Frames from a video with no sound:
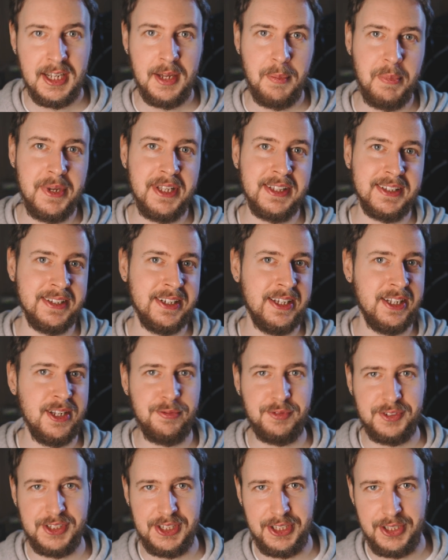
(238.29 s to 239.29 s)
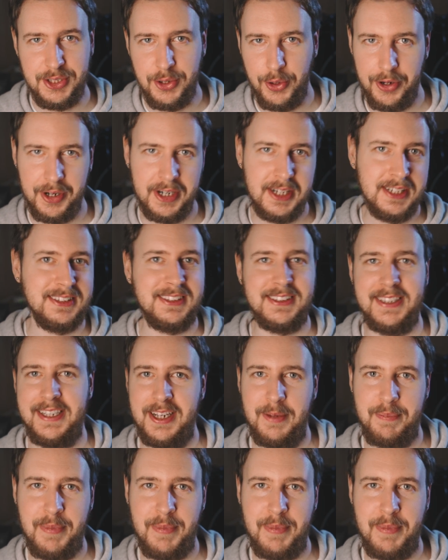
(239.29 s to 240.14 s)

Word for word: mint an NFT, or send a